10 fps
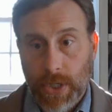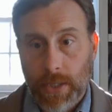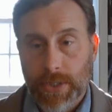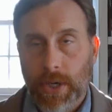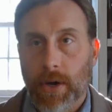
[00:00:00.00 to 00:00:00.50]

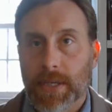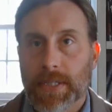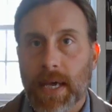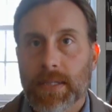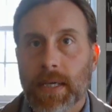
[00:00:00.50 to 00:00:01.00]
John Ciardi
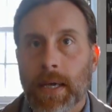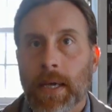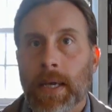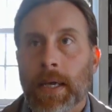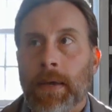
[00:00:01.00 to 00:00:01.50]
says.
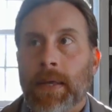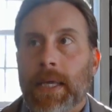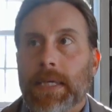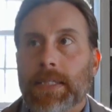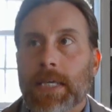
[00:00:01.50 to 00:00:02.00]

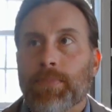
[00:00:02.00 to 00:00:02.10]
He says,